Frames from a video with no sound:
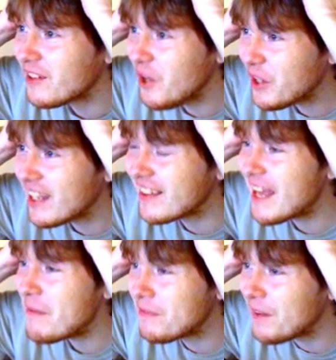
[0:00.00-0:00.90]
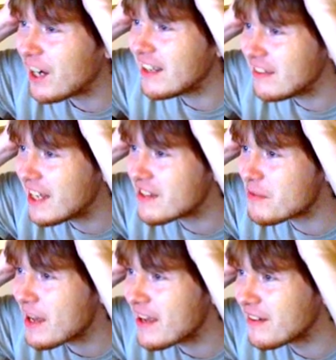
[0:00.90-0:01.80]
Look at them fucking
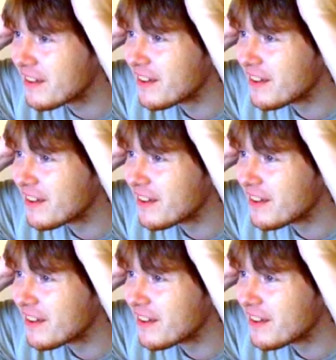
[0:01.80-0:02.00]
tits, man.